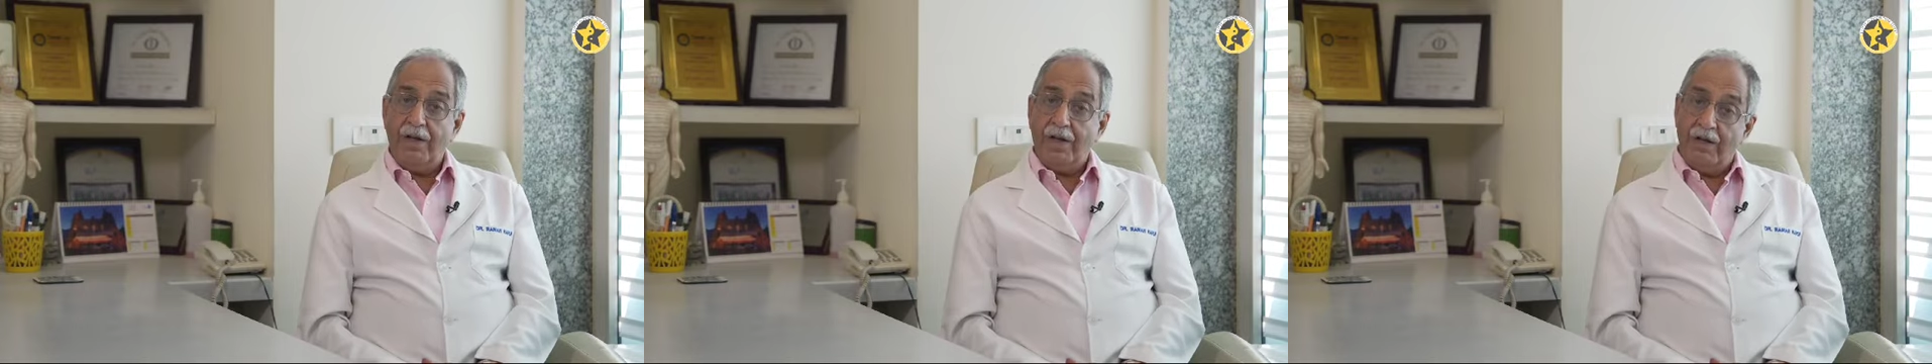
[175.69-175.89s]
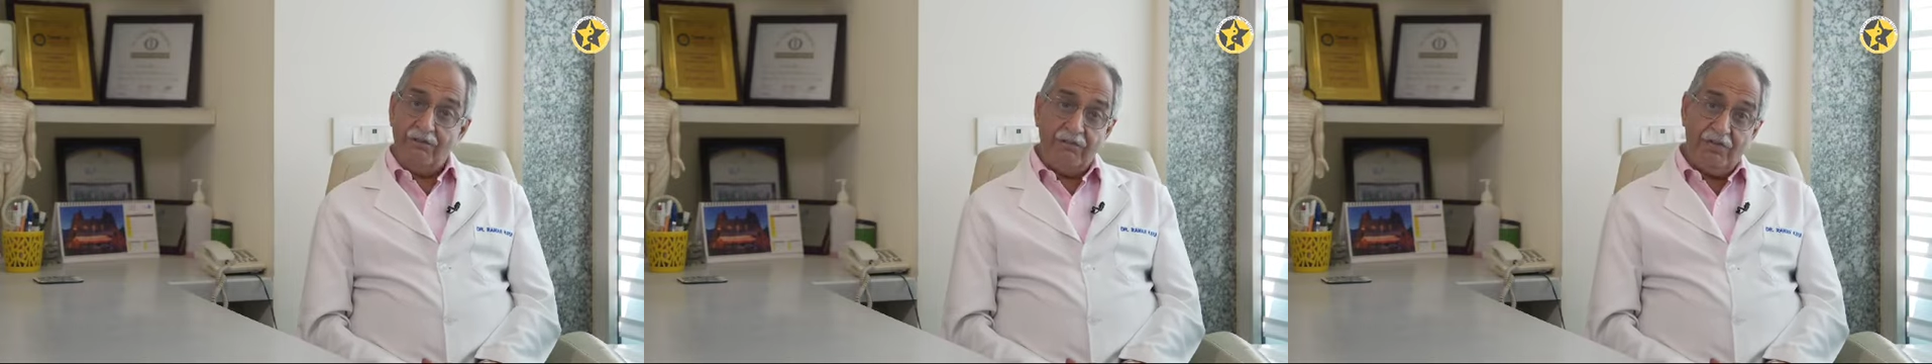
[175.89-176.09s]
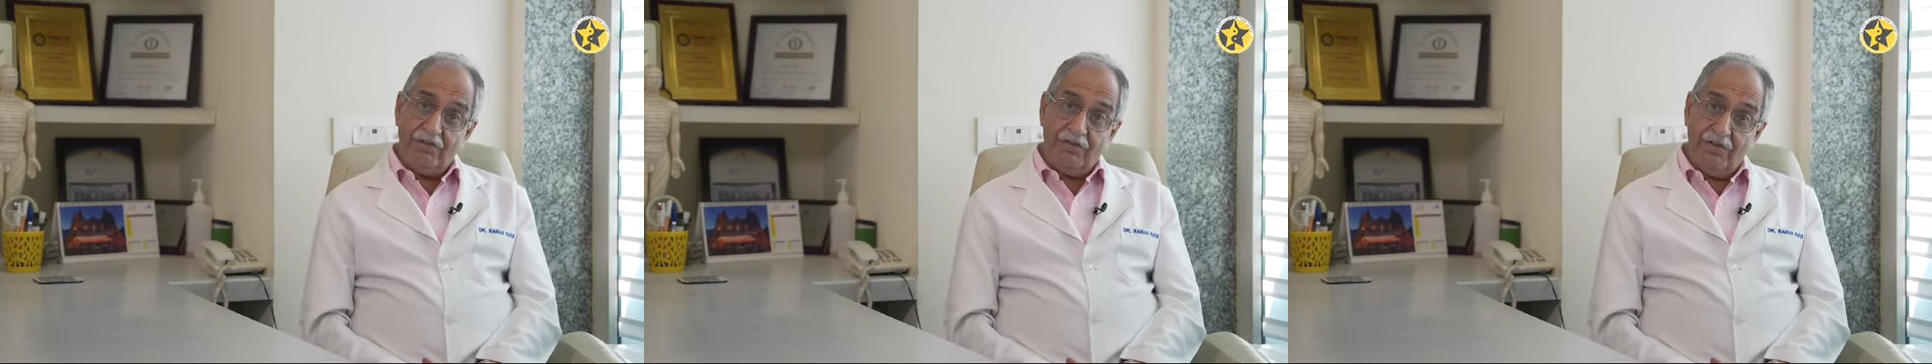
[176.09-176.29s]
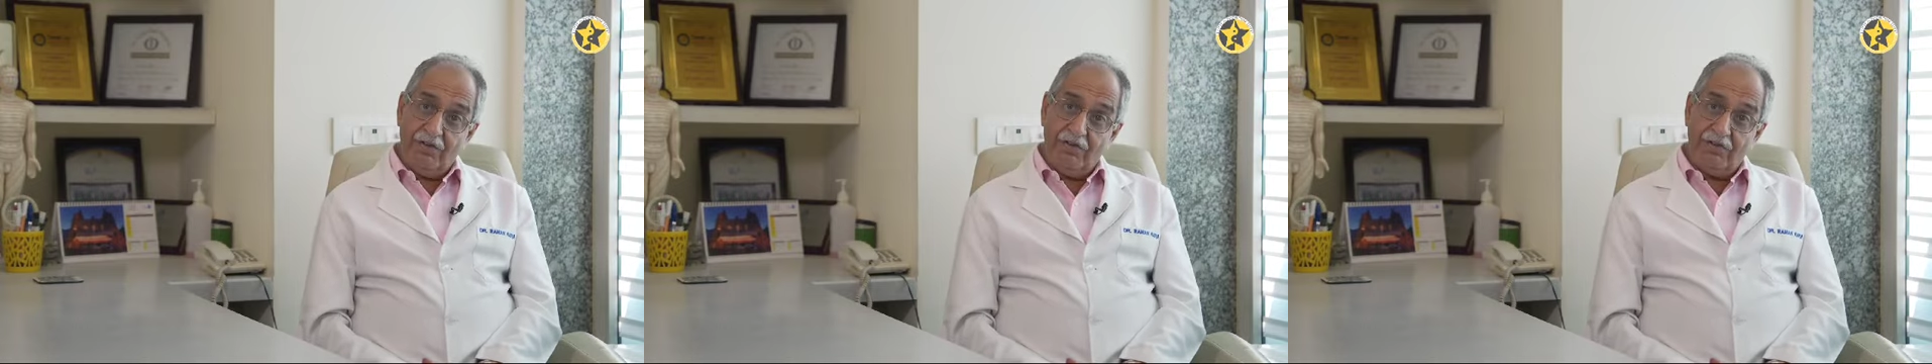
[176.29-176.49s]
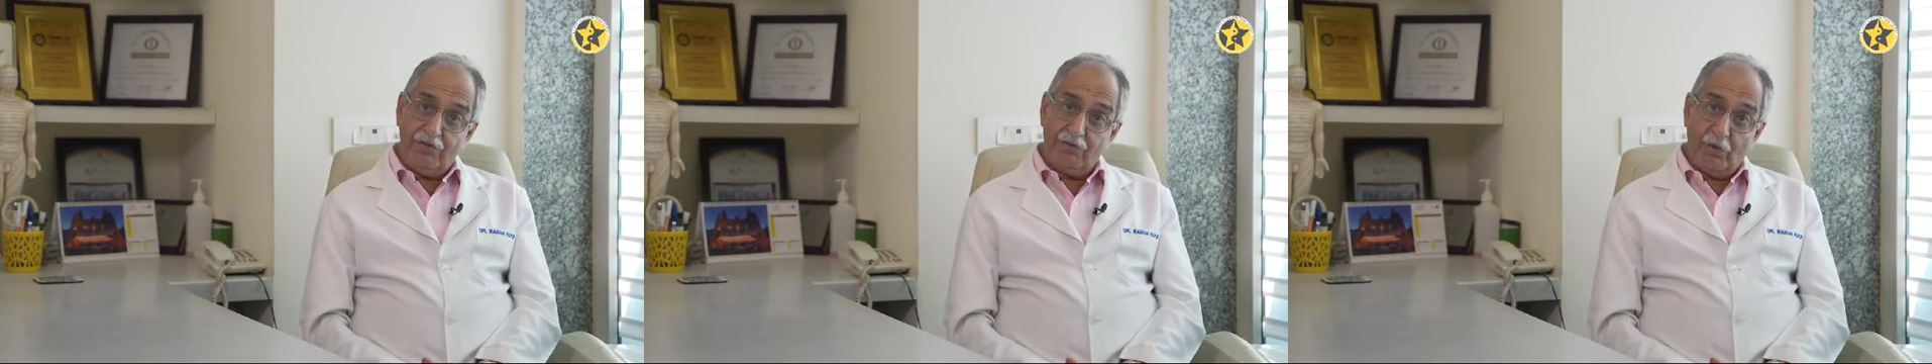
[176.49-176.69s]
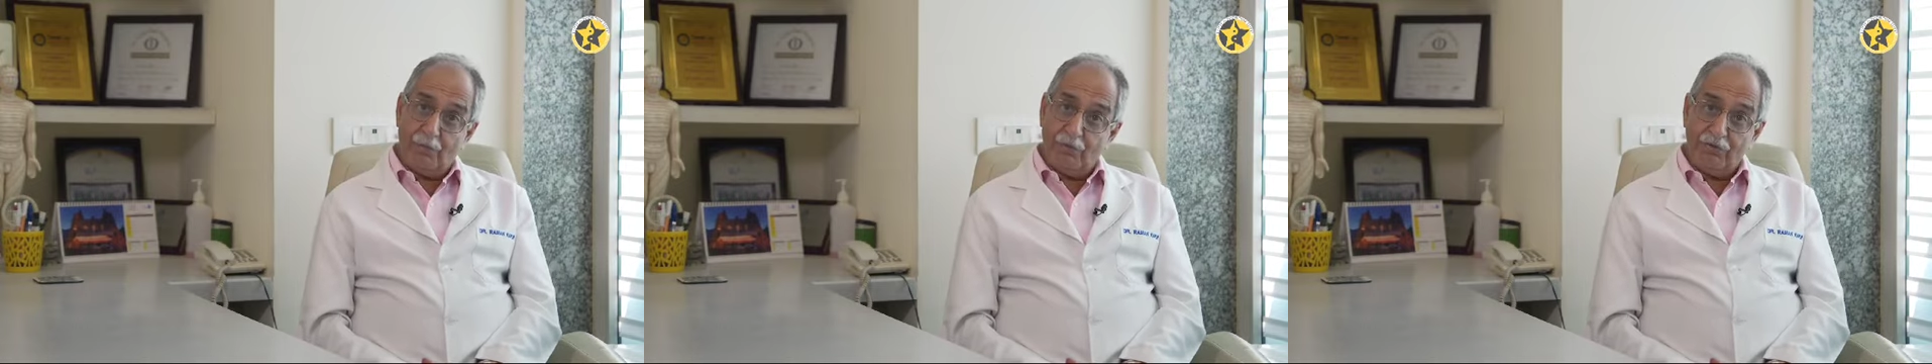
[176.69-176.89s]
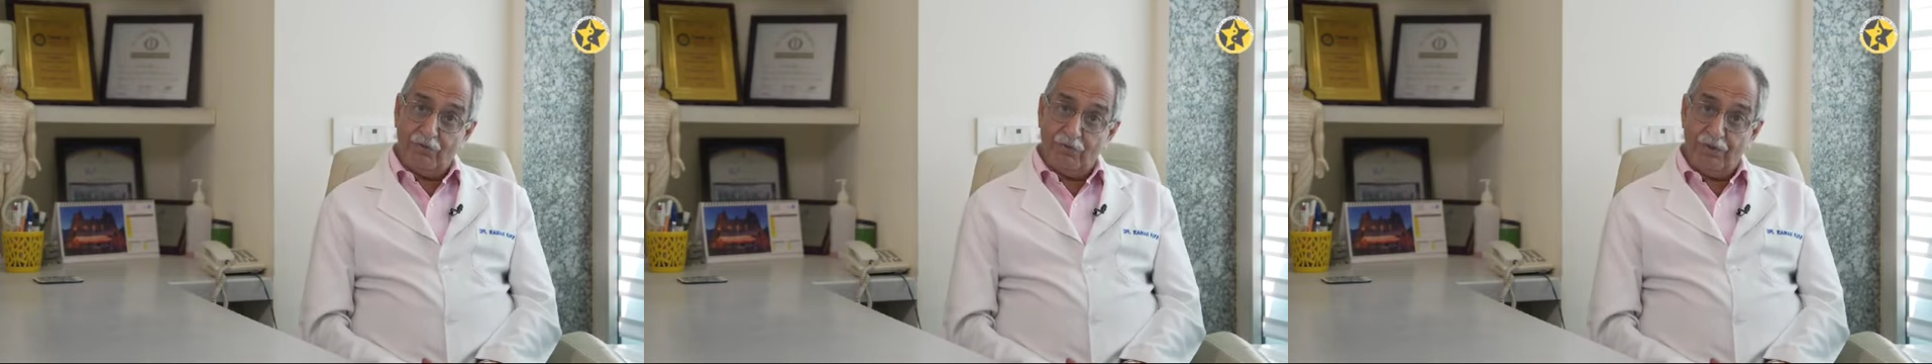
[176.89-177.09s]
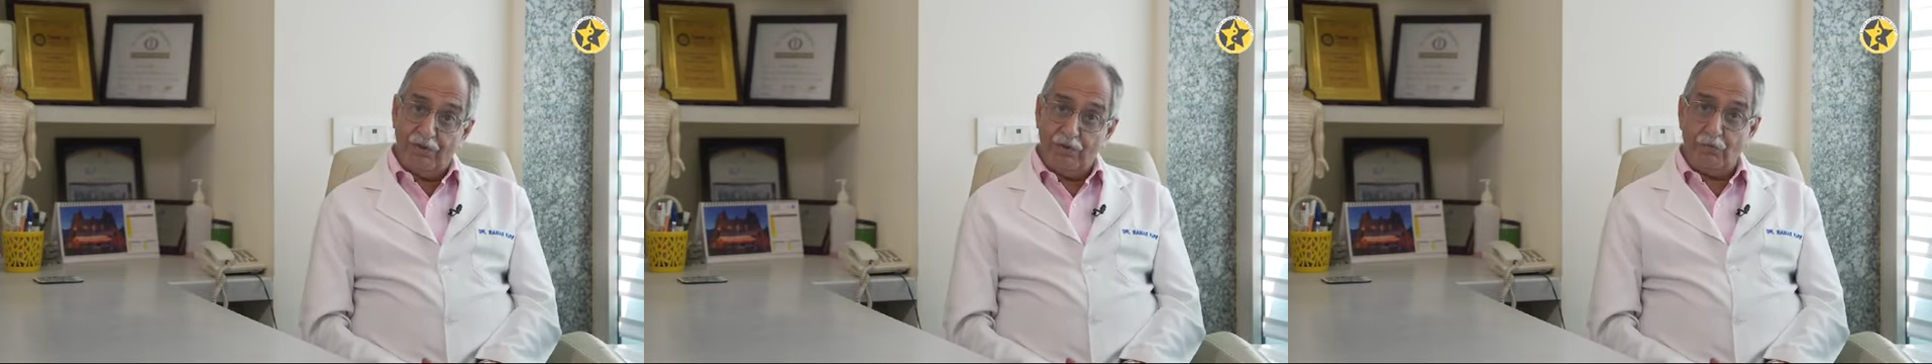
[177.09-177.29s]
and we seized this
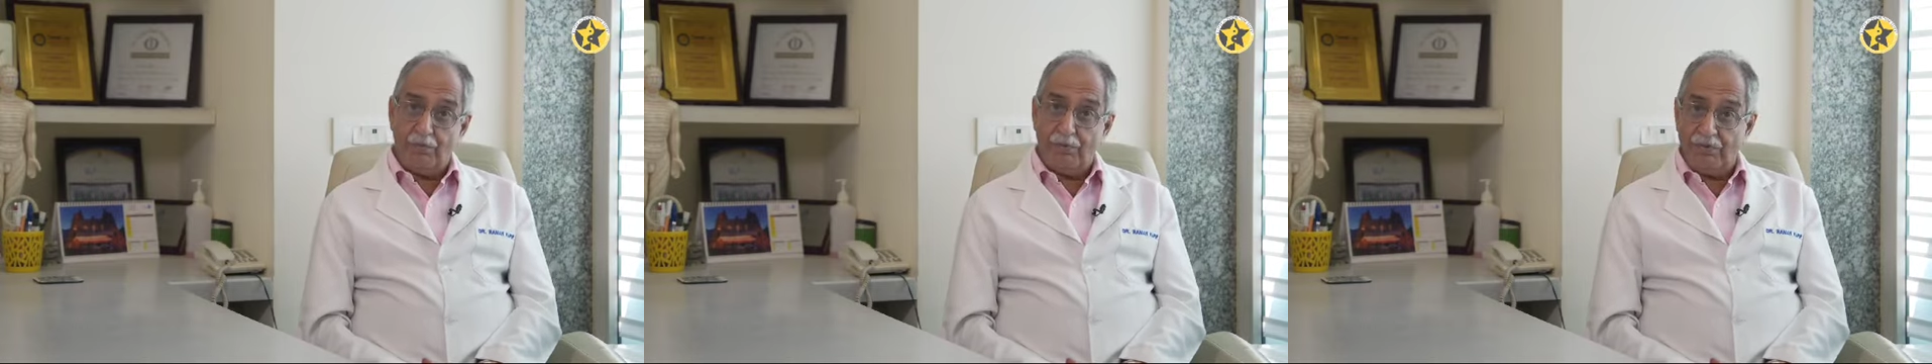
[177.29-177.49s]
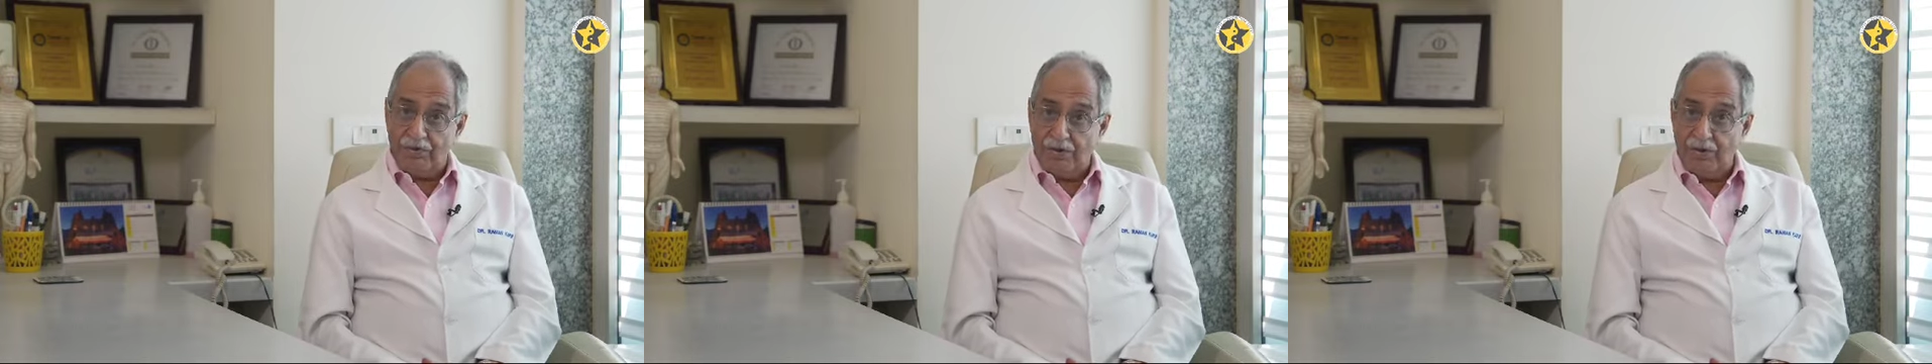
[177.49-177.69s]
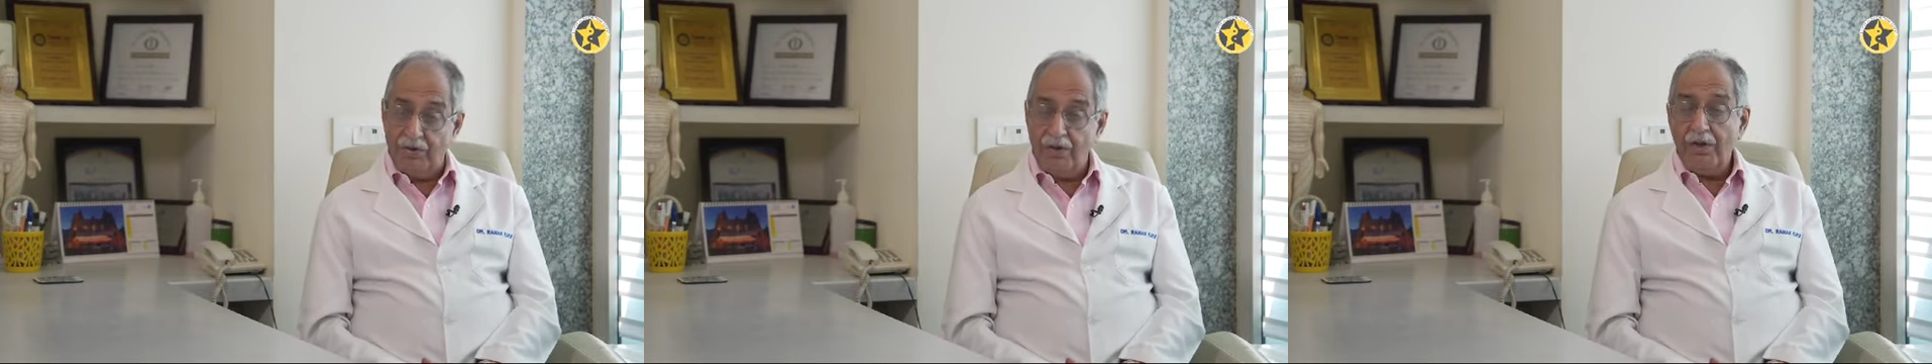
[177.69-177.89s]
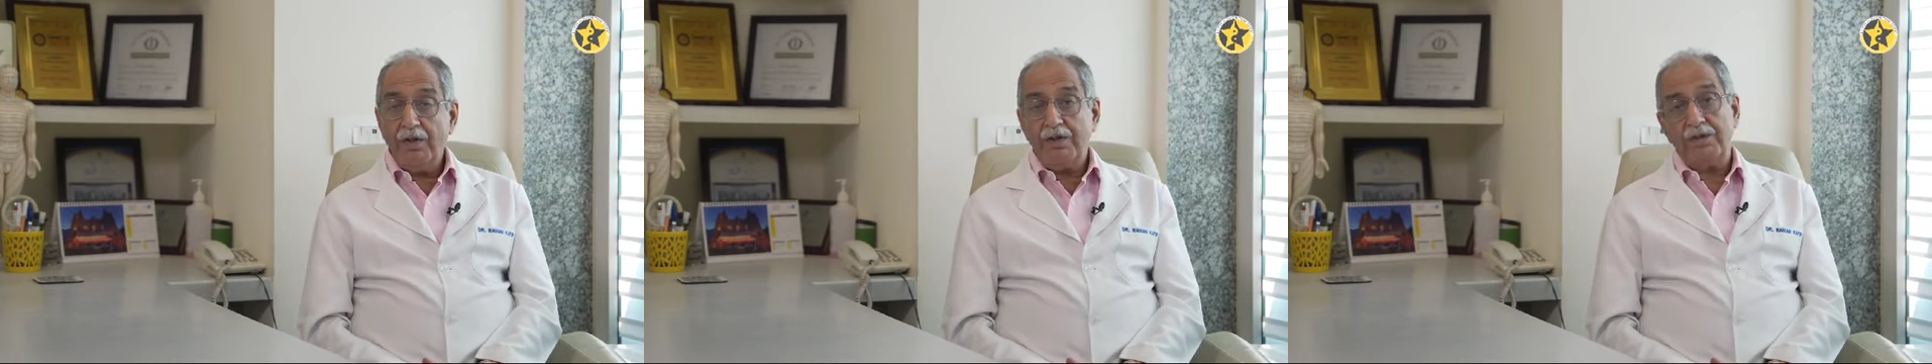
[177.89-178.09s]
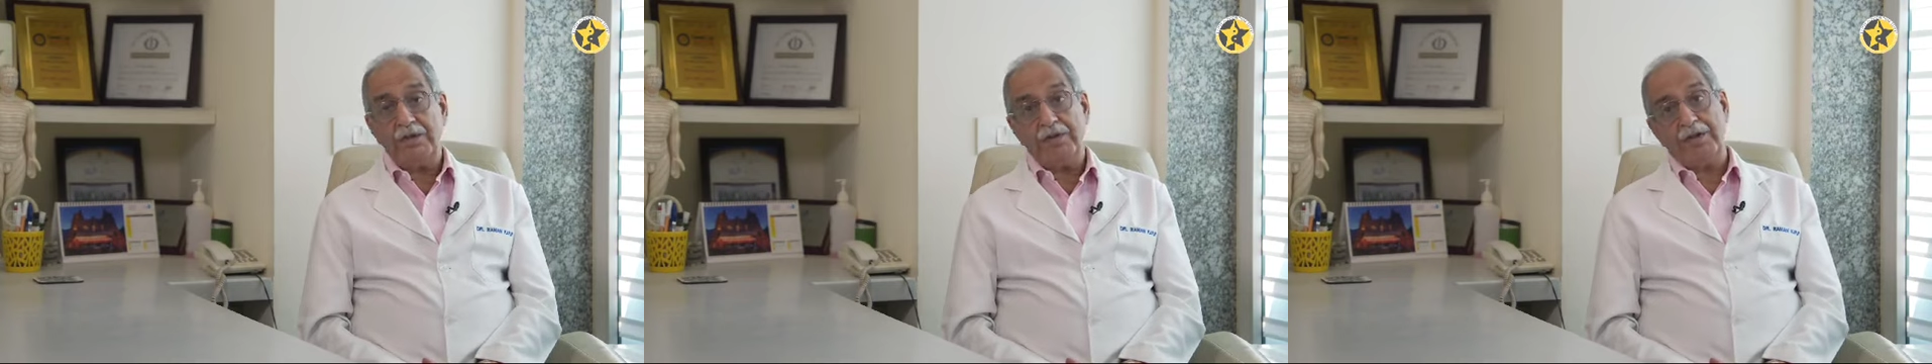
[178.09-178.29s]
opportunity to present the